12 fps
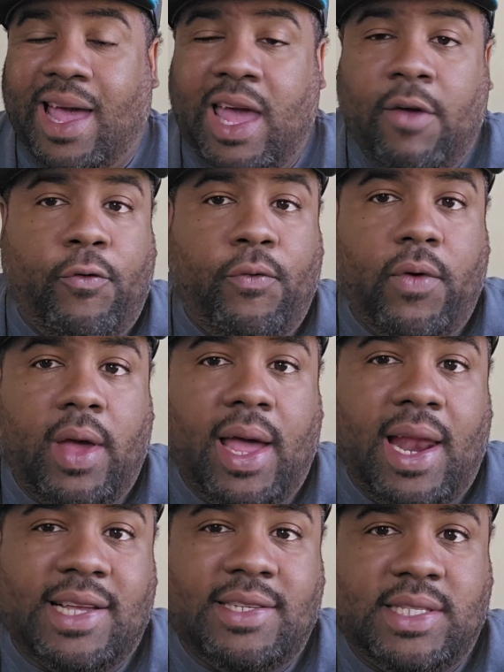if
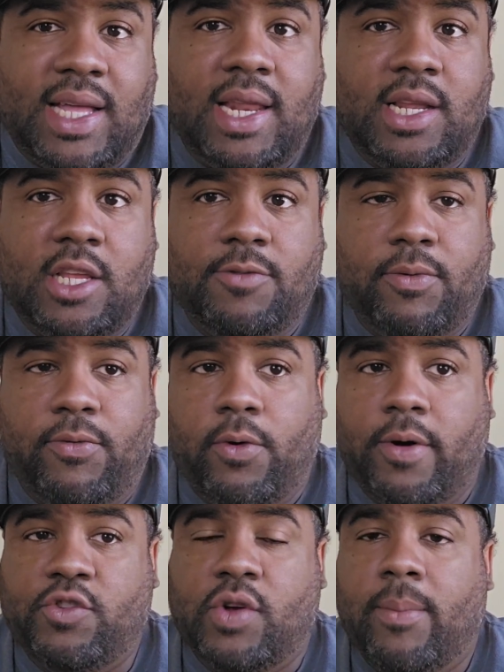and I stated this
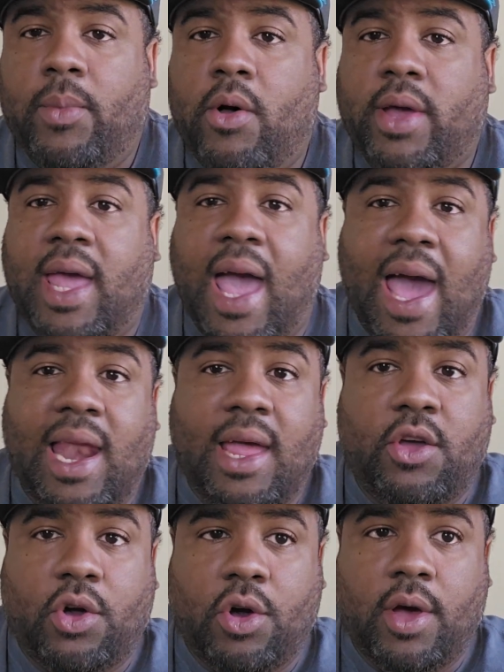before, Trent Baalke had
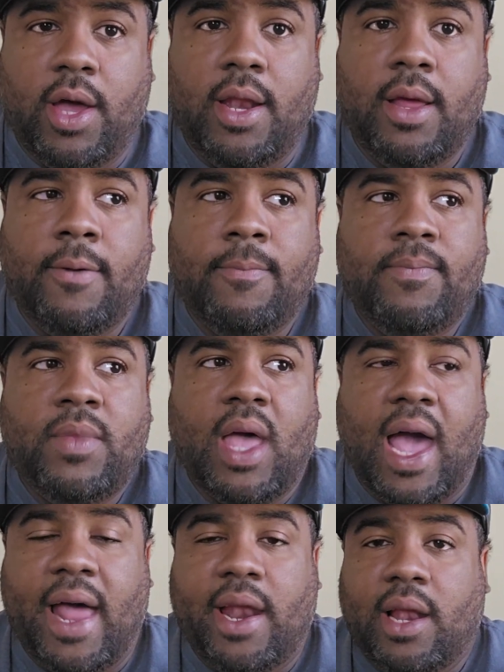a good
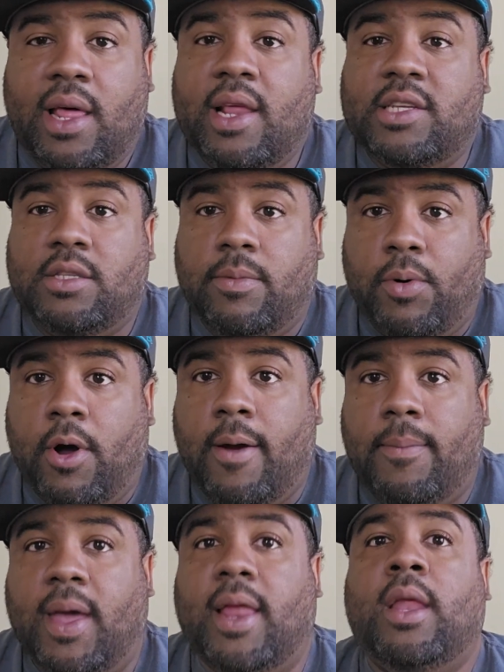analytics
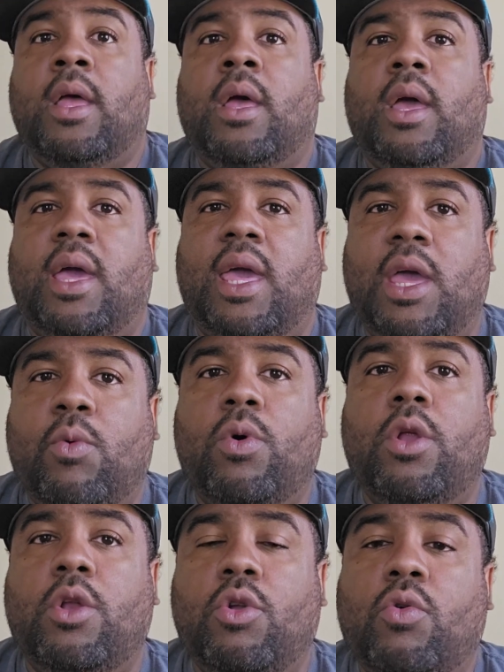department he
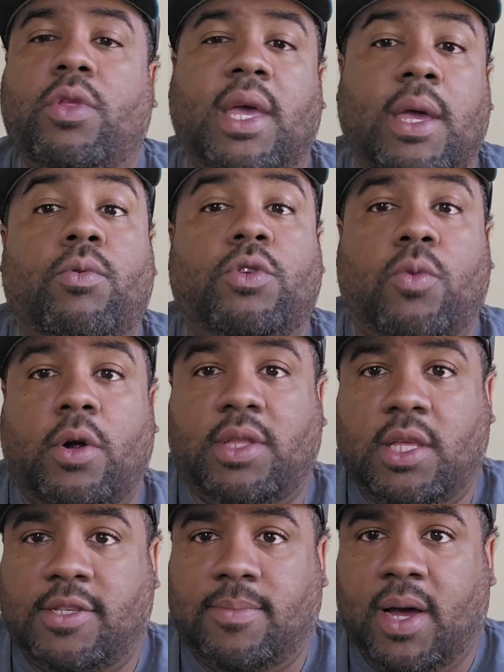would have knew that he was
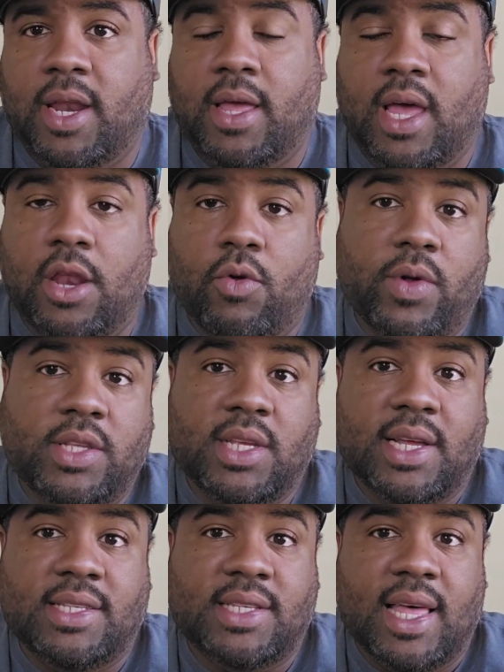worth this money. And the
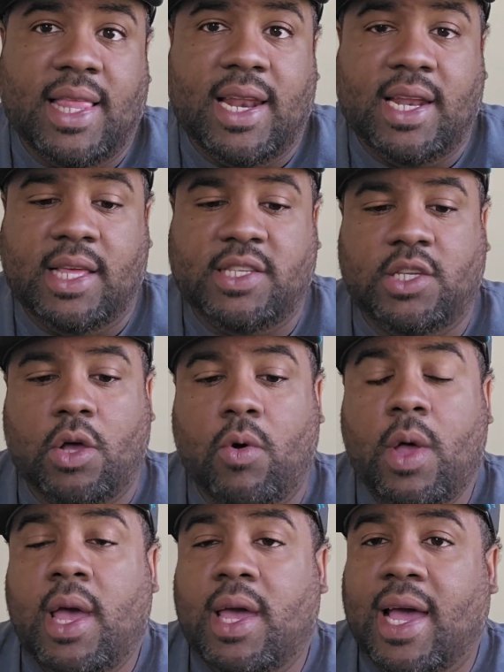reason I say that it is
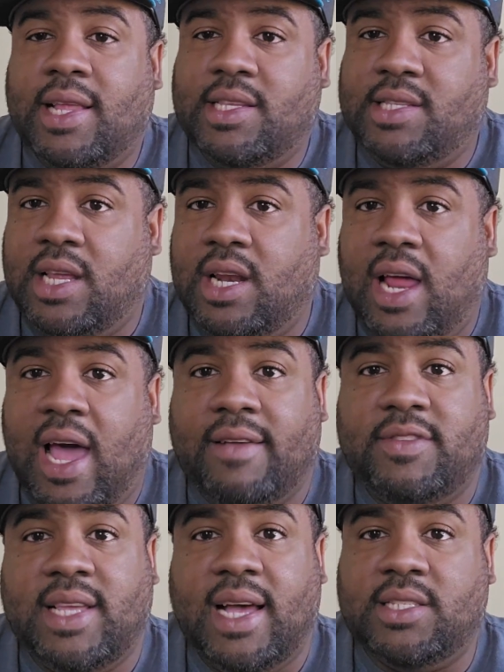so he had the 10 and a
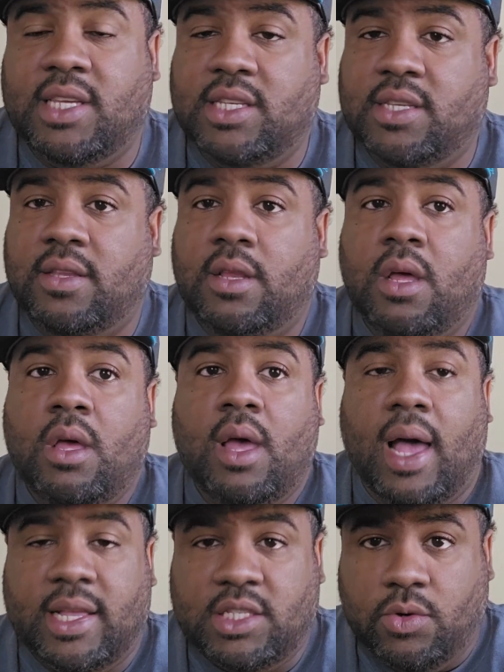half sack season
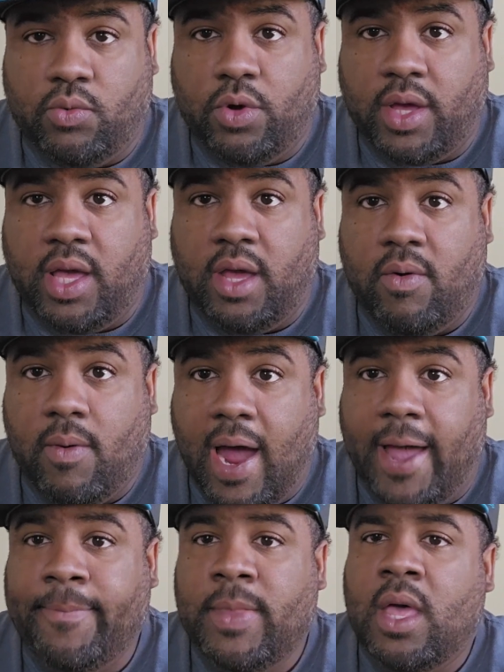as a rookie,
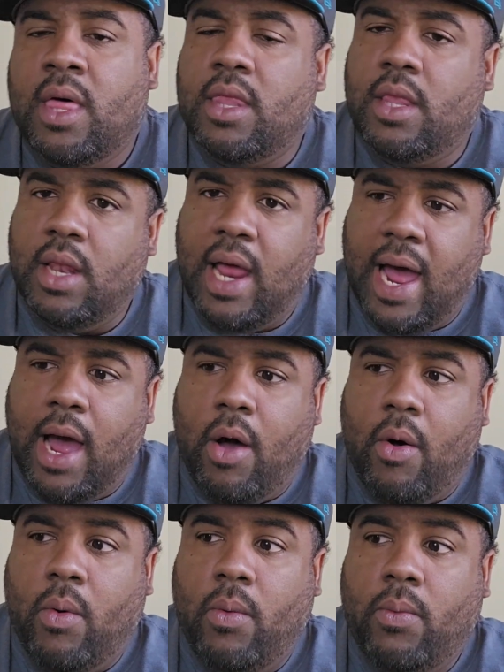right?
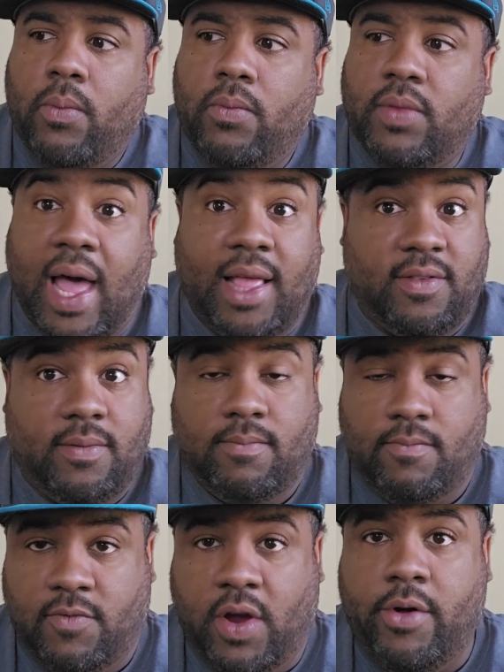Now, that's
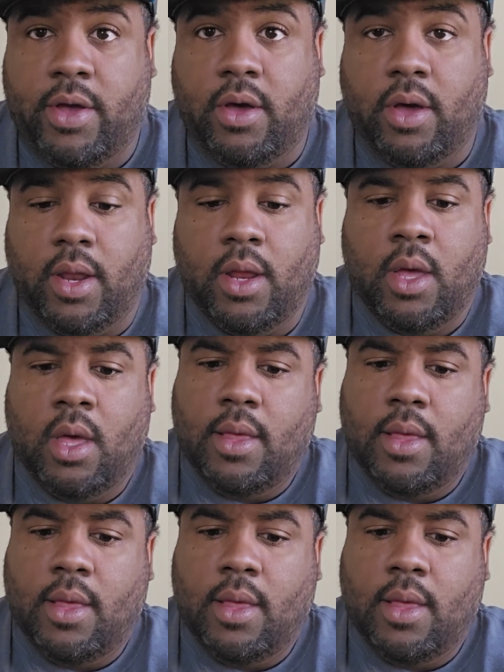very good.